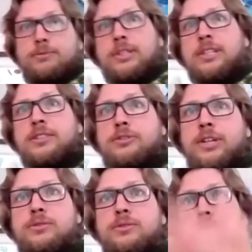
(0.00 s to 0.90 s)
we can
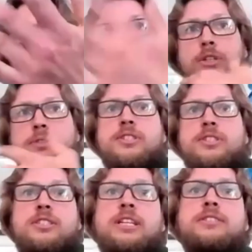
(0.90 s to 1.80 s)
create tools and
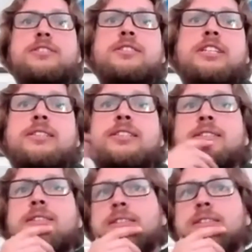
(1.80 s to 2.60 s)
services that's needed